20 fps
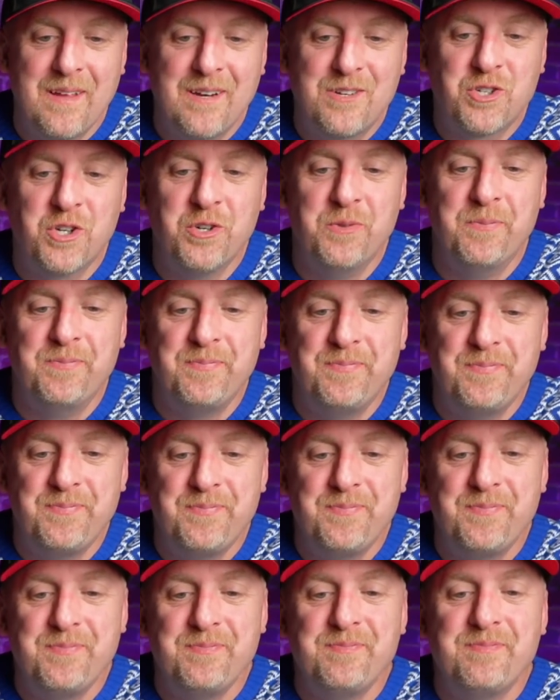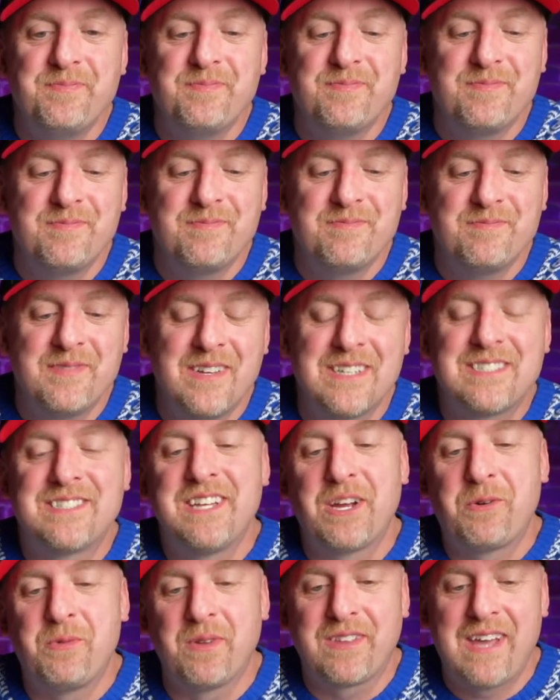True. Let's
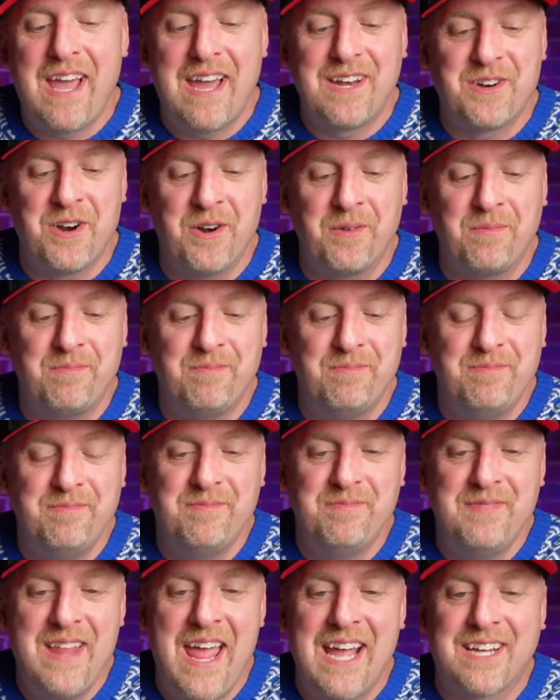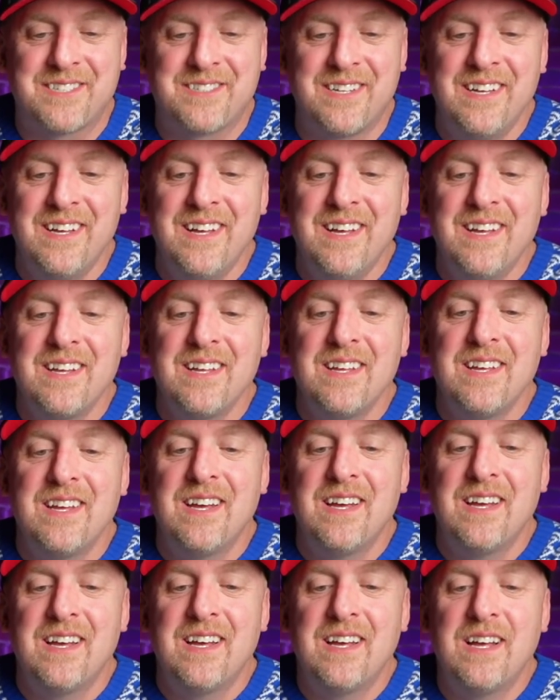stick with Cat Turd. Next.
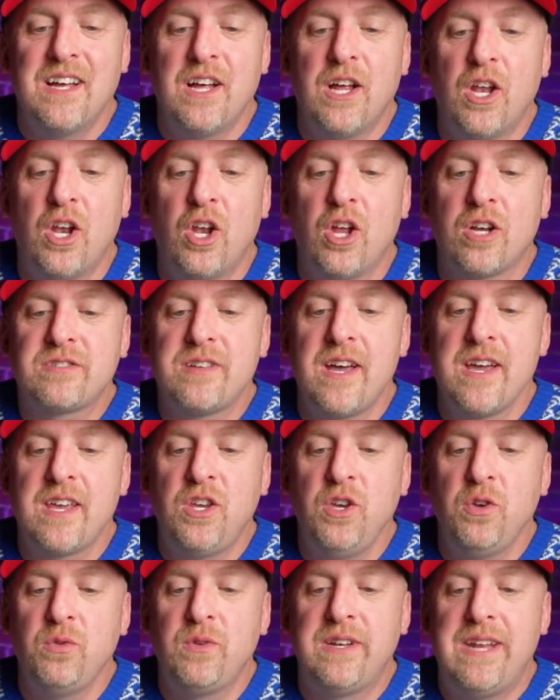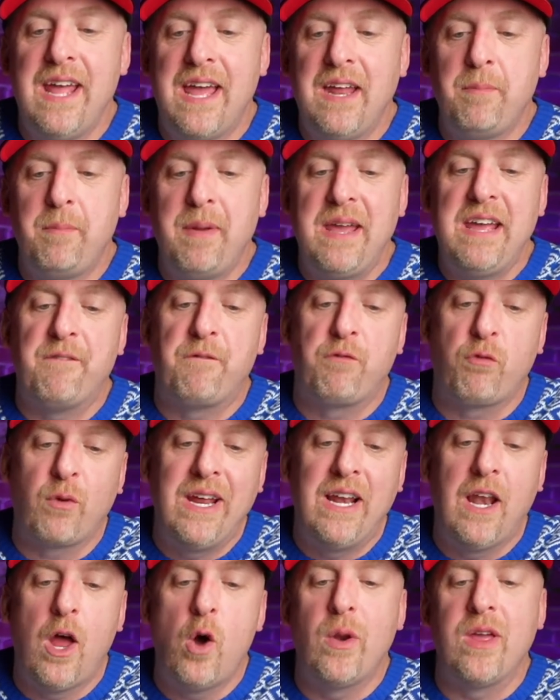It looks like you deadbeat
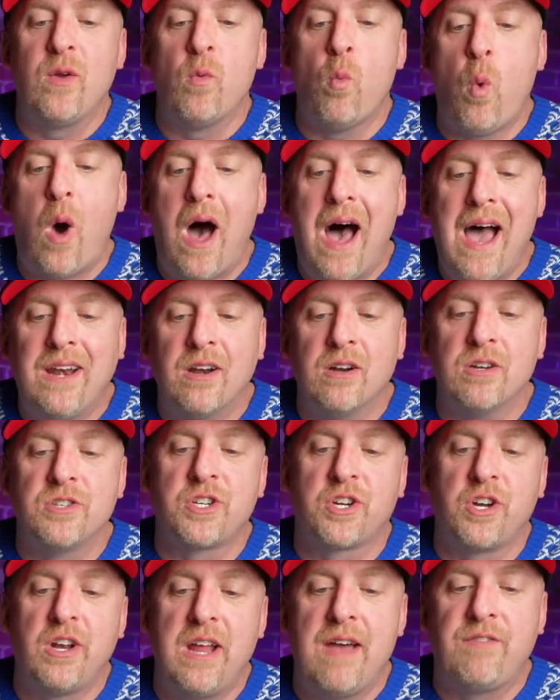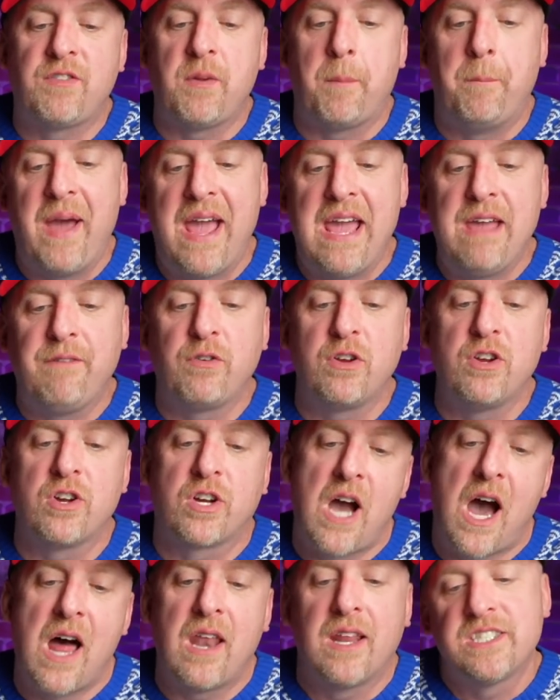freeloading whiners are going to have to pay for your
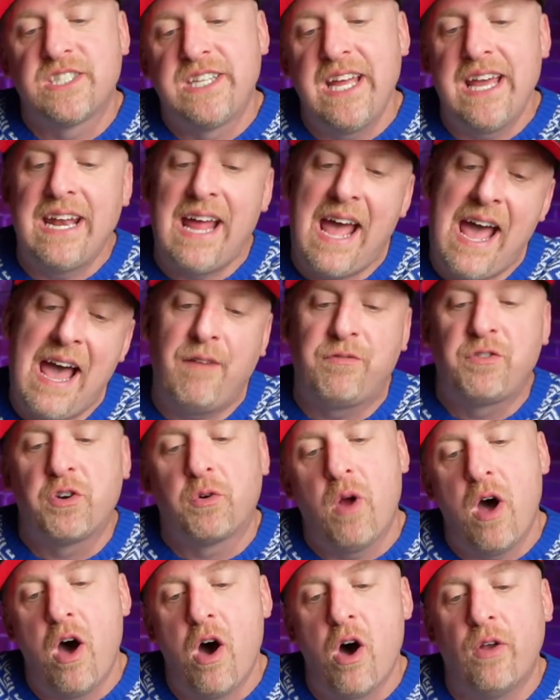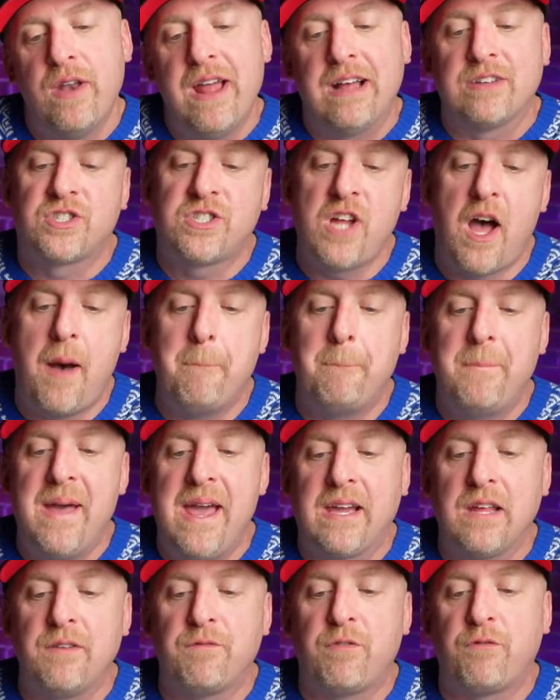college debt after all. Now stop
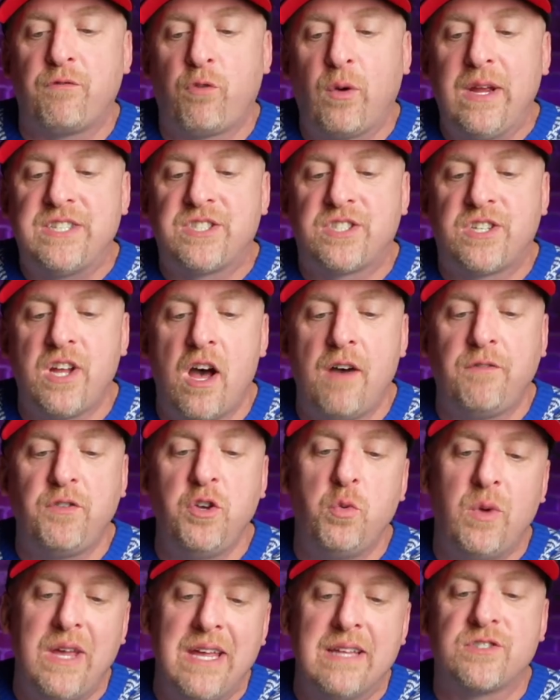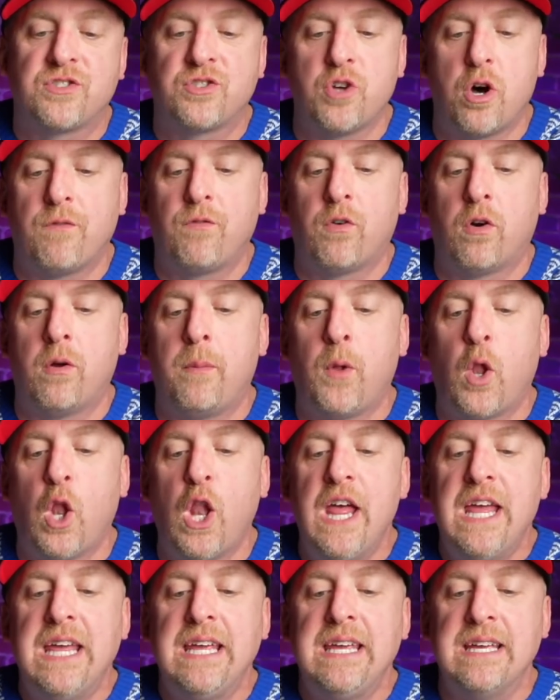begging for free stuff, you
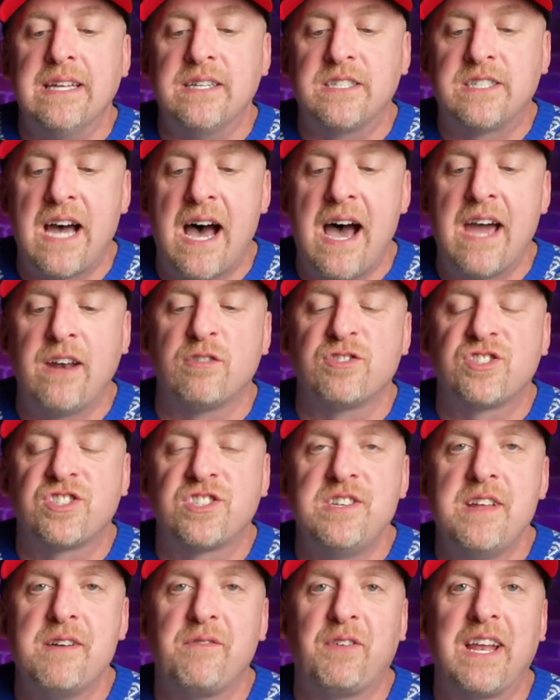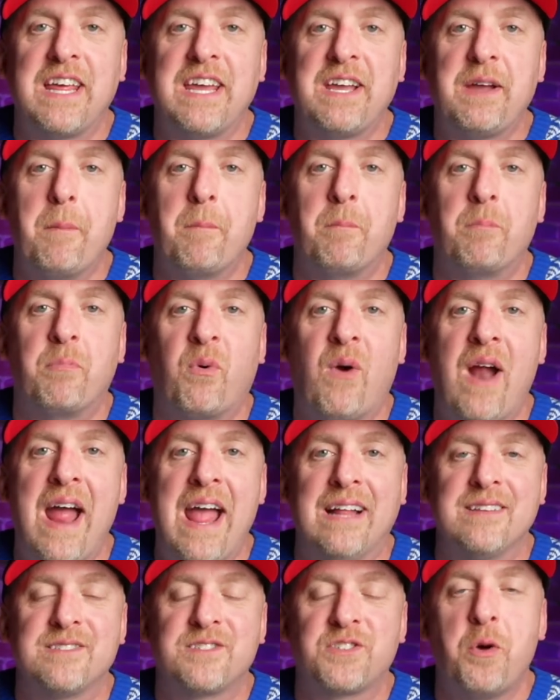insufferable, entitled, sniveling
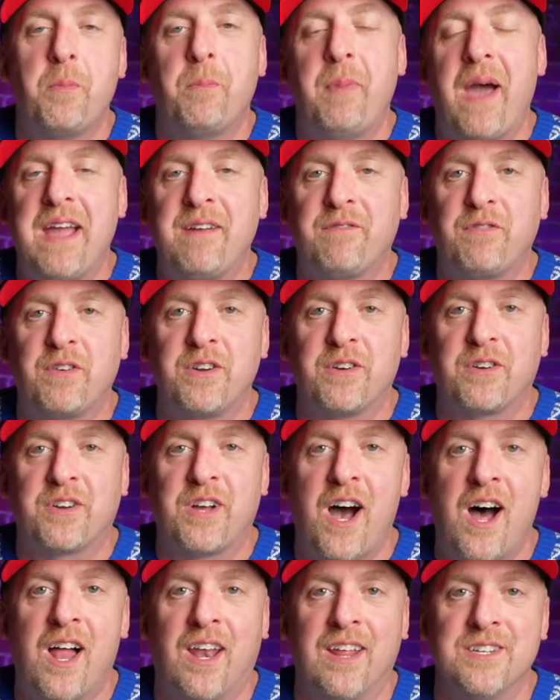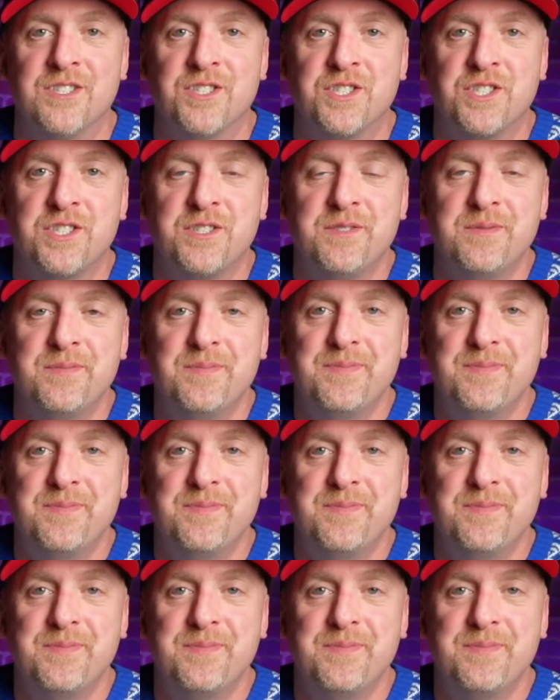brats. Go pay for your college.